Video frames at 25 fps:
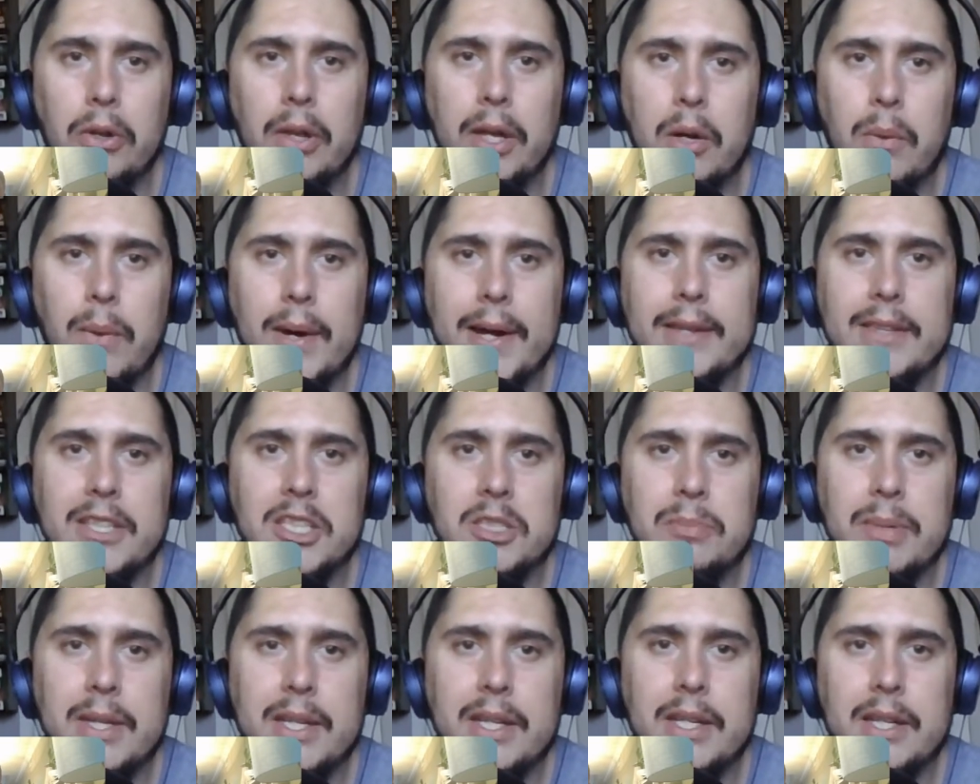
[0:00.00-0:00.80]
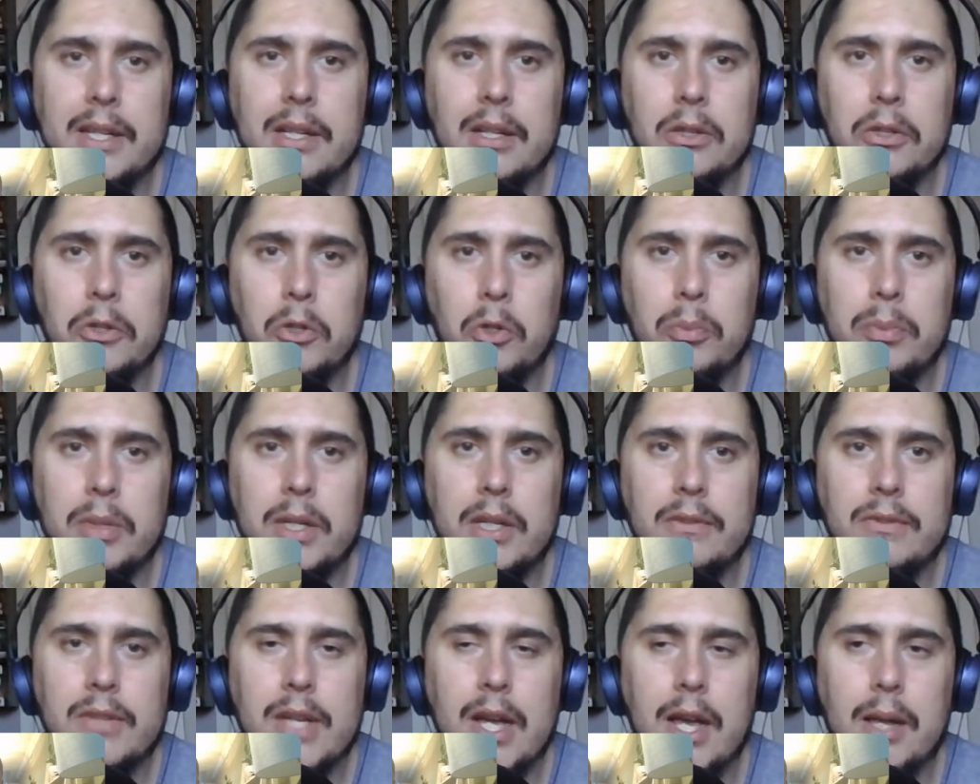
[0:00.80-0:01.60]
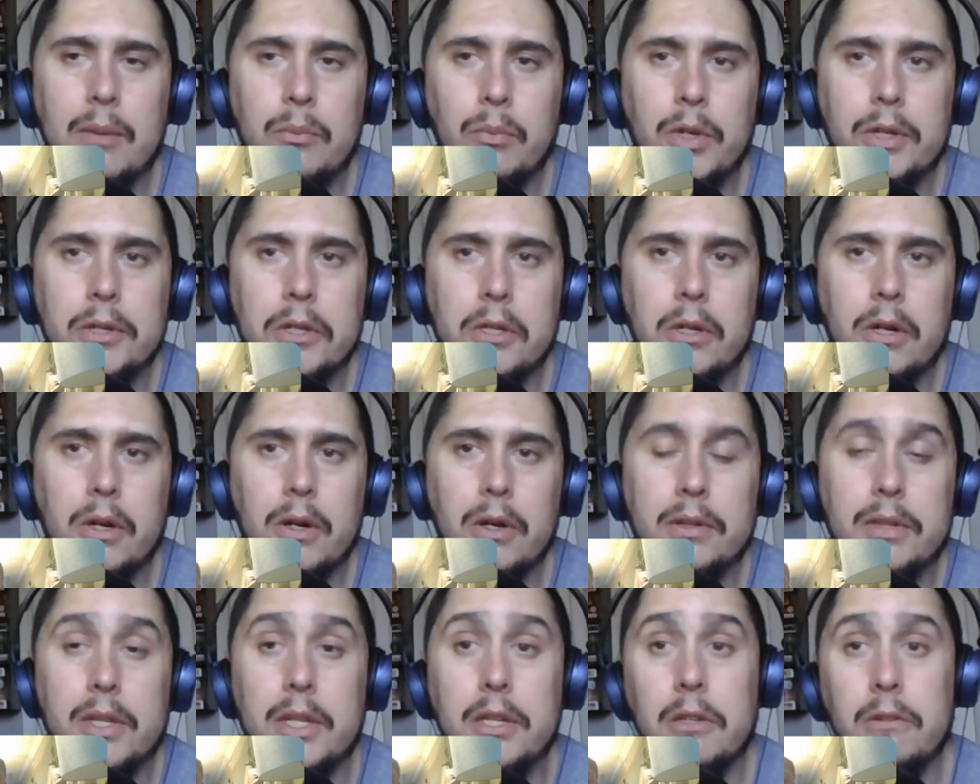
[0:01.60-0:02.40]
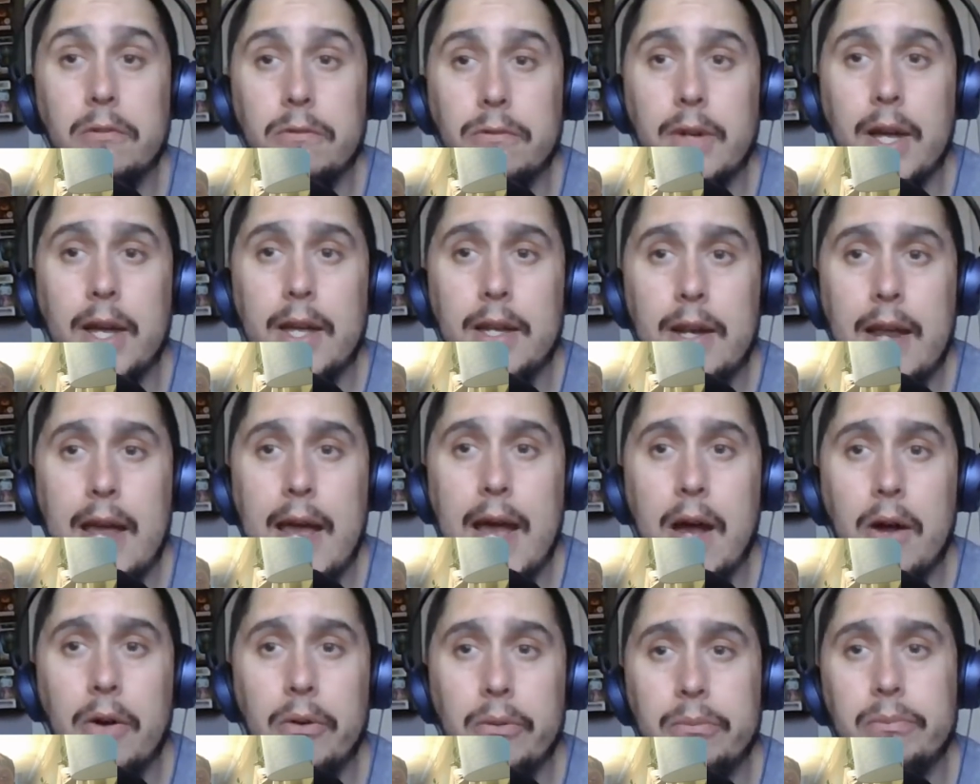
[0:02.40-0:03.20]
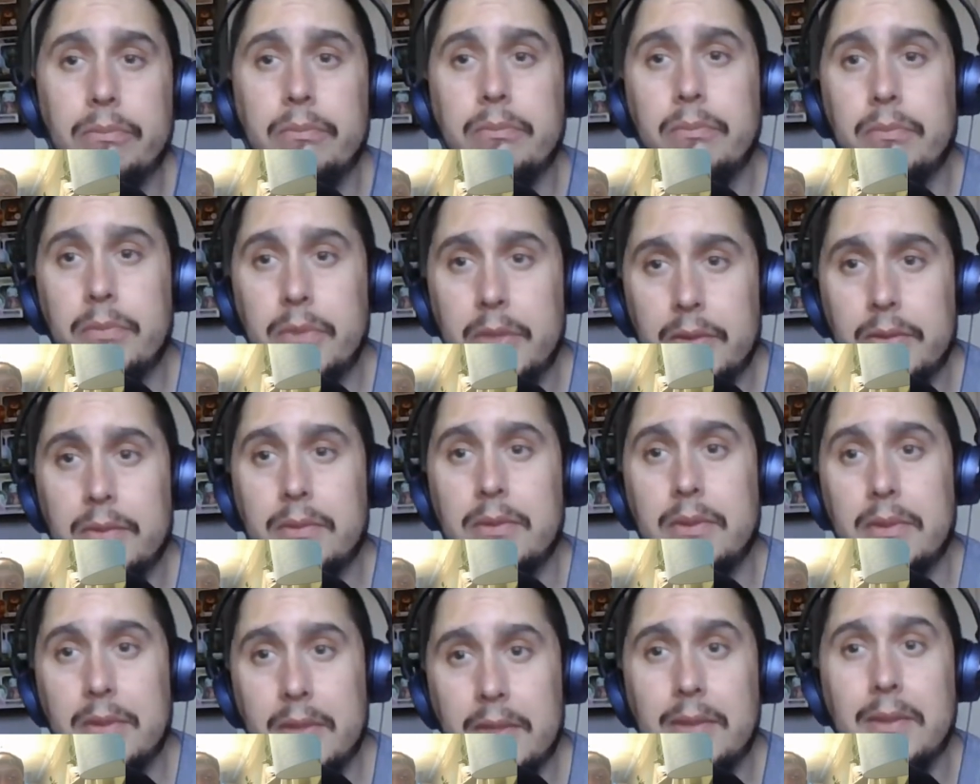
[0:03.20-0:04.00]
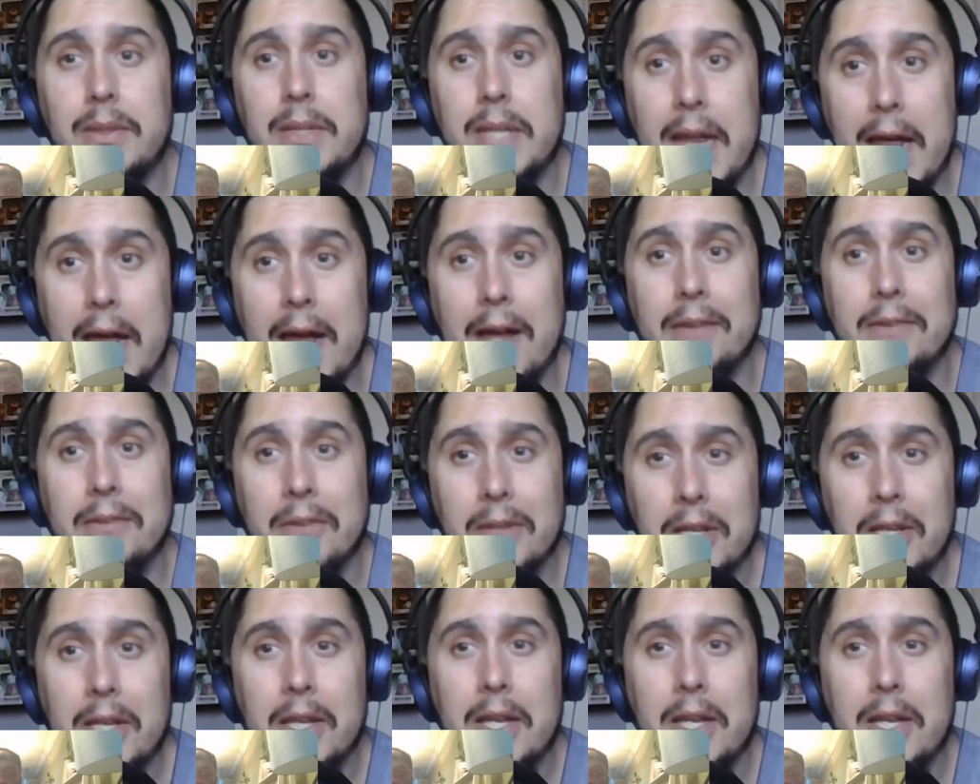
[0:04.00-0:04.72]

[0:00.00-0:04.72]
Like, why are they spending a little bit of time with her? And then you find out, yeah,